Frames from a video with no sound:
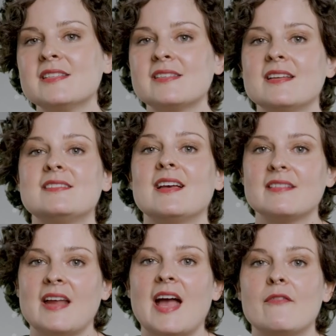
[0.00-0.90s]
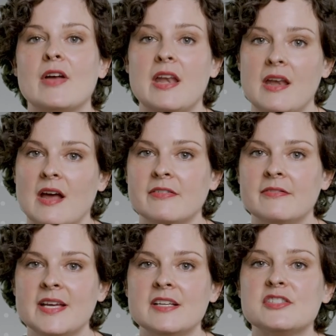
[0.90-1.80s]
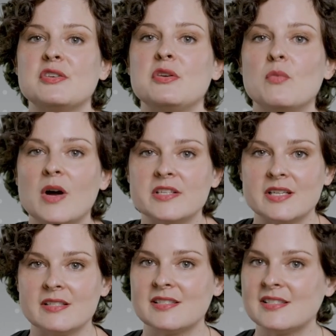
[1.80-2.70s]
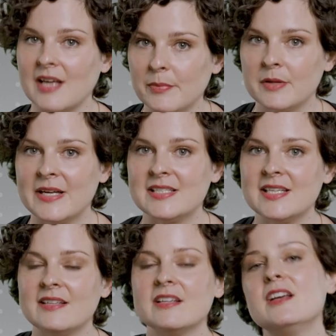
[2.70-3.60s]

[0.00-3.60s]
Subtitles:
skin doesn't have enough of it, so you want to supplement it.